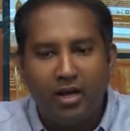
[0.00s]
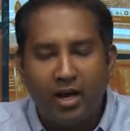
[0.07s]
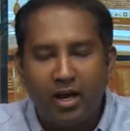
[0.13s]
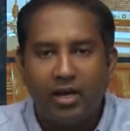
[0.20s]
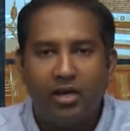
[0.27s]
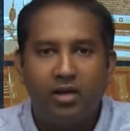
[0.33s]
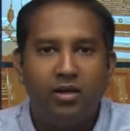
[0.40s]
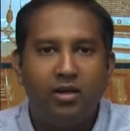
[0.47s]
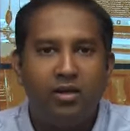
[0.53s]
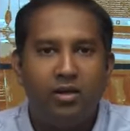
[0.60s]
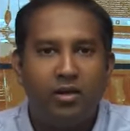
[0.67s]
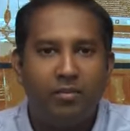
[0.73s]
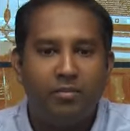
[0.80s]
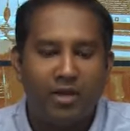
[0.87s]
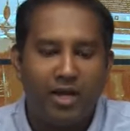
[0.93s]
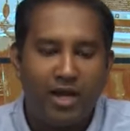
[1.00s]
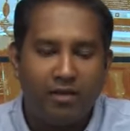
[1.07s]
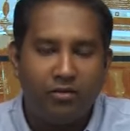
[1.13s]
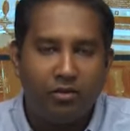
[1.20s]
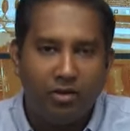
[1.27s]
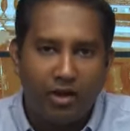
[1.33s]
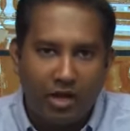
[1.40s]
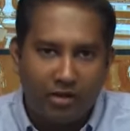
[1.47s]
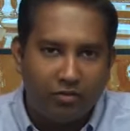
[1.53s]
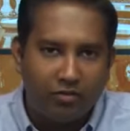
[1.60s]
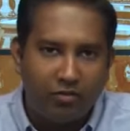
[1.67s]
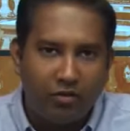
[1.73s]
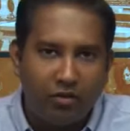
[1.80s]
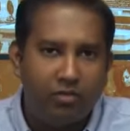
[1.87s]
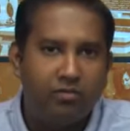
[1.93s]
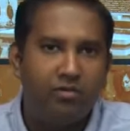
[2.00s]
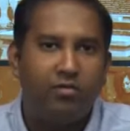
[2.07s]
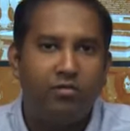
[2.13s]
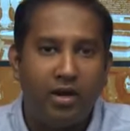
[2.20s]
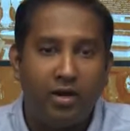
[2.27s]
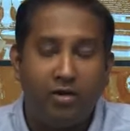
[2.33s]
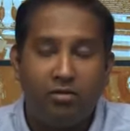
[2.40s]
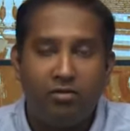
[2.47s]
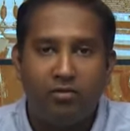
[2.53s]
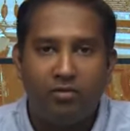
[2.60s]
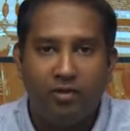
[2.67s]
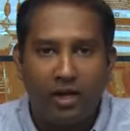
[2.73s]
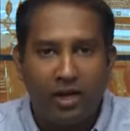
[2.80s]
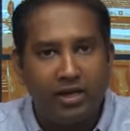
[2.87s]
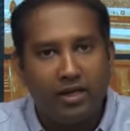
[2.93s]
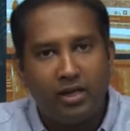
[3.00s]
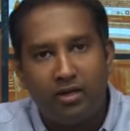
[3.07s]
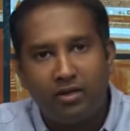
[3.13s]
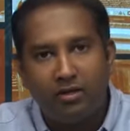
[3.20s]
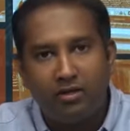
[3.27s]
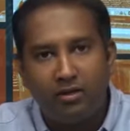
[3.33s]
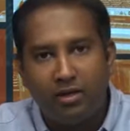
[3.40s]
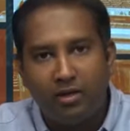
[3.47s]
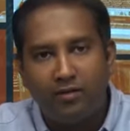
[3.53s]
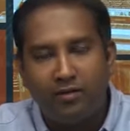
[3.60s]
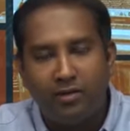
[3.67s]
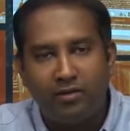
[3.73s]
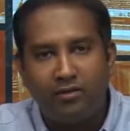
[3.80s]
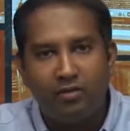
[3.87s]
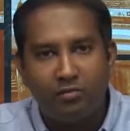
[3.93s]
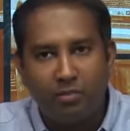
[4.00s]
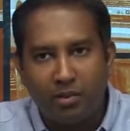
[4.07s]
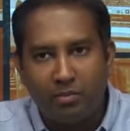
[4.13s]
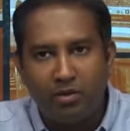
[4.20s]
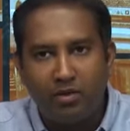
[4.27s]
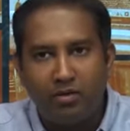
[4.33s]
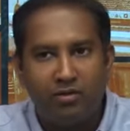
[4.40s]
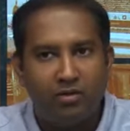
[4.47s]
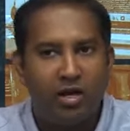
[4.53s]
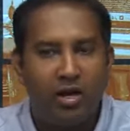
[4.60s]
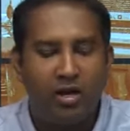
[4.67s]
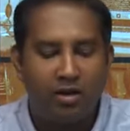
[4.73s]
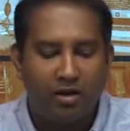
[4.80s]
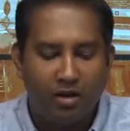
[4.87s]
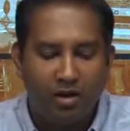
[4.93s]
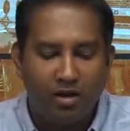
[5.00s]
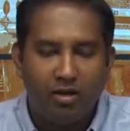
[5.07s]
And as you take this course, if you find yourself liking these research papers and